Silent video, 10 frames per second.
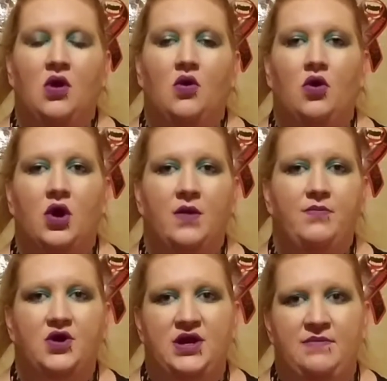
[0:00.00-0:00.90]
or
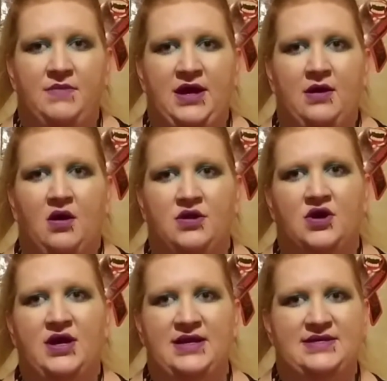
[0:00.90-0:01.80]
putting me on their
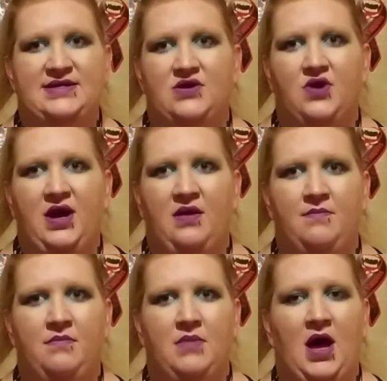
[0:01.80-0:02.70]

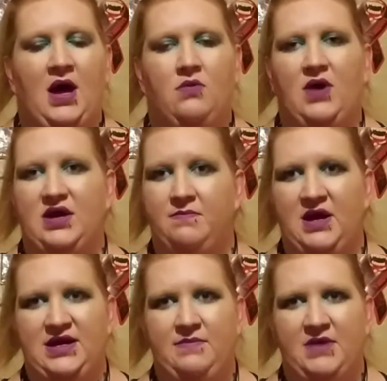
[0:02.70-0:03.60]
Instagram uh,
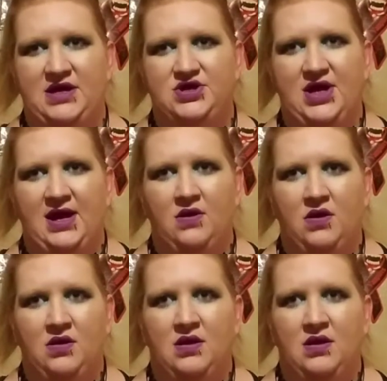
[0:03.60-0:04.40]
recommending my channel